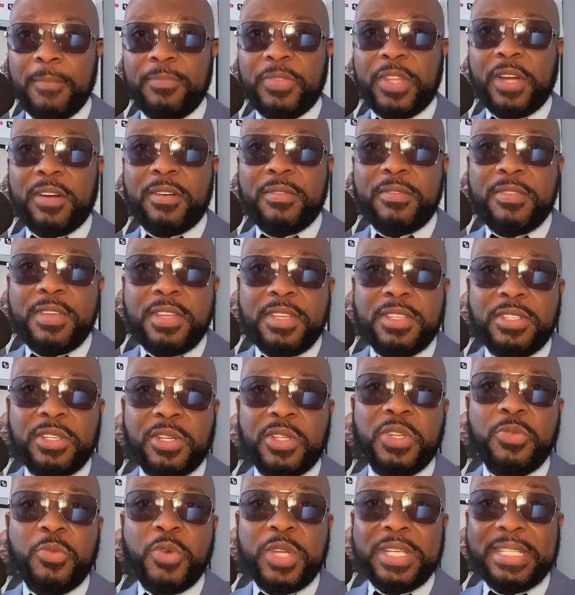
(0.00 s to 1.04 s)
the
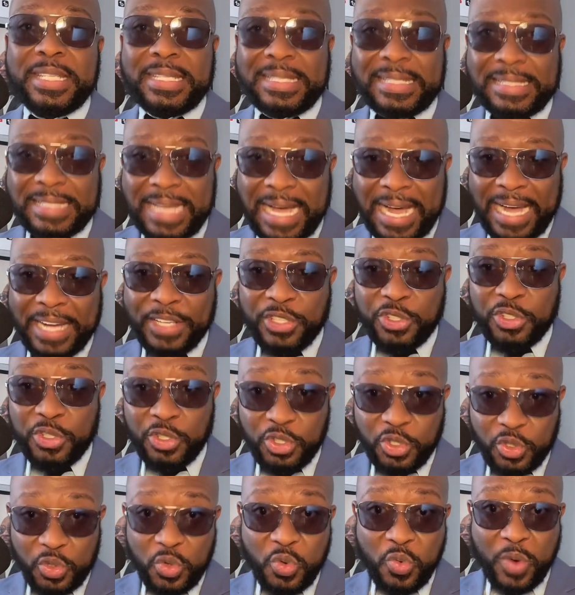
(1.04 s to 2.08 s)
reason we decide to
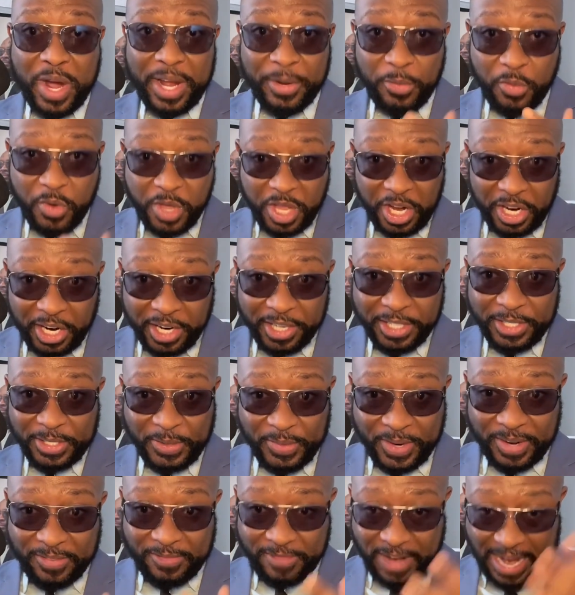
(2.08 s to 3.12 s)
do what we are
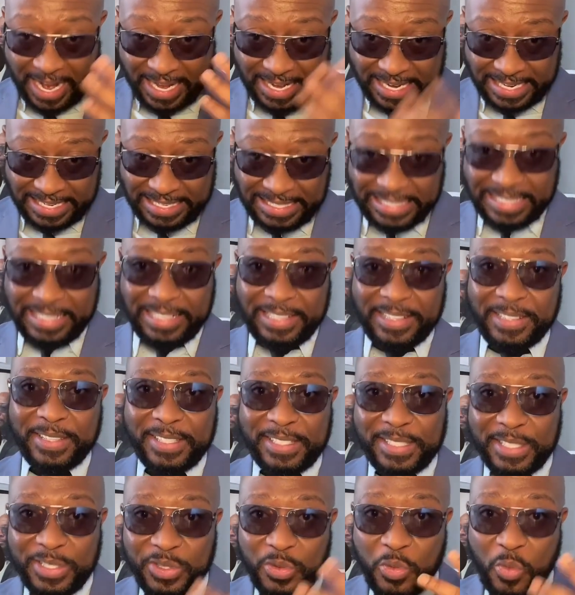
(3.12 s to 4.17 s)
doing right here.
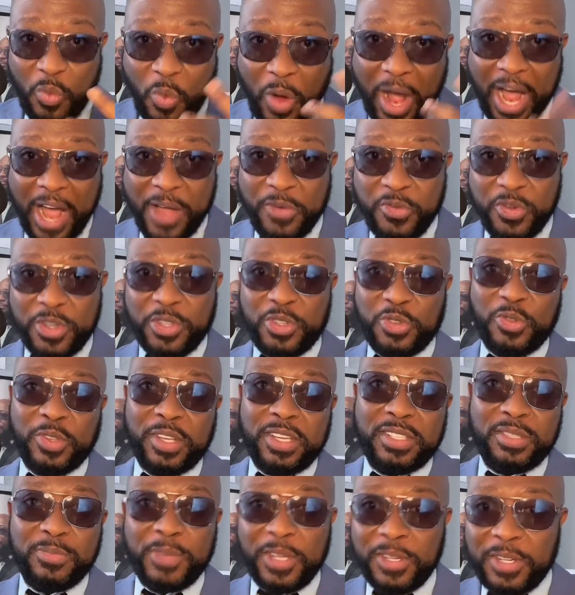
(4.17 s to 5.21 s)
This is why we do
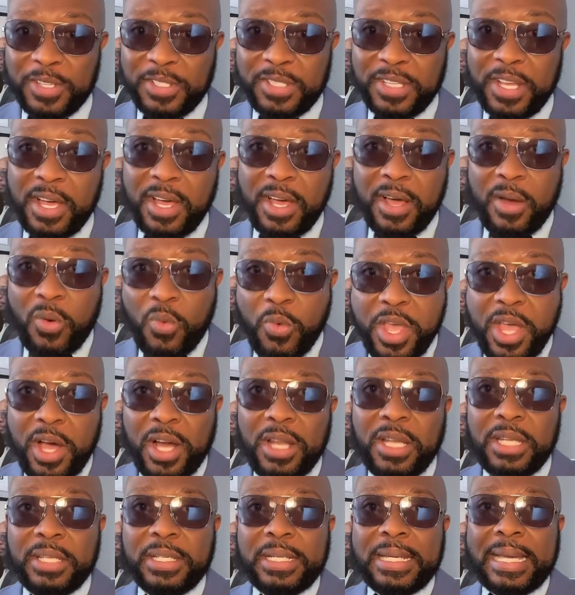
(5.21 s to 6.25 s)
this, because we
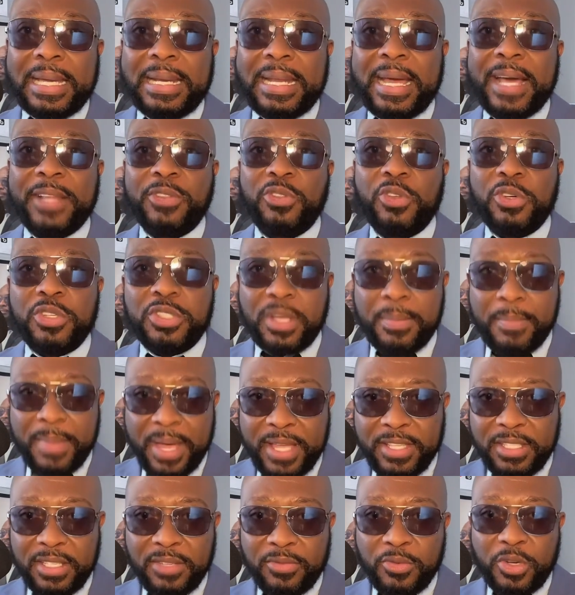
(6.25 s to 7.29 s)
are looking at those
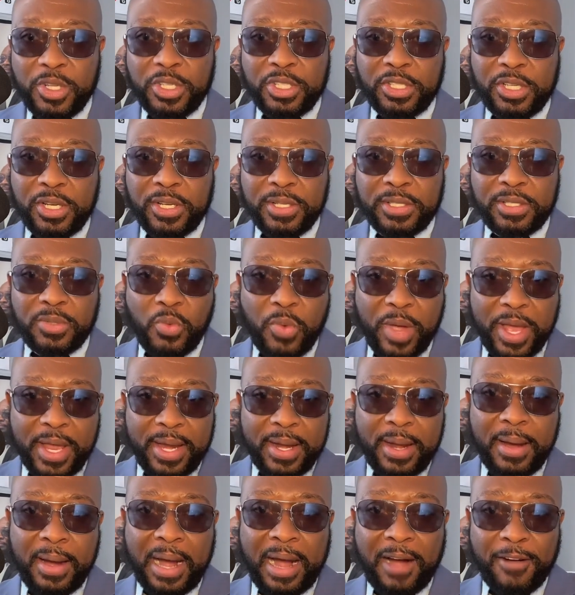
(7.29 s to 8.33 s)
amazing results
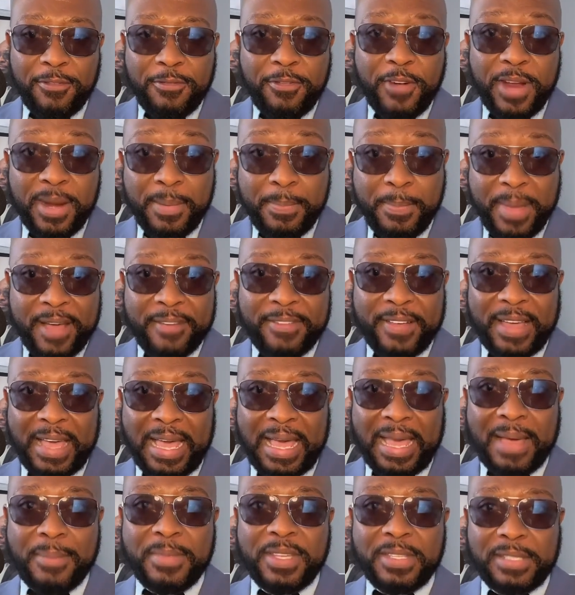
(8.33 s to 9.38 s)
when our friend Bev
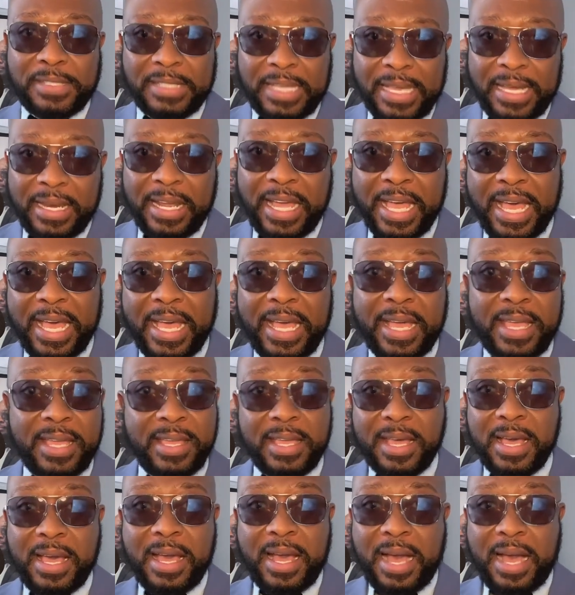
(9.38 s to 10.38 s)
Cam is saying, hey,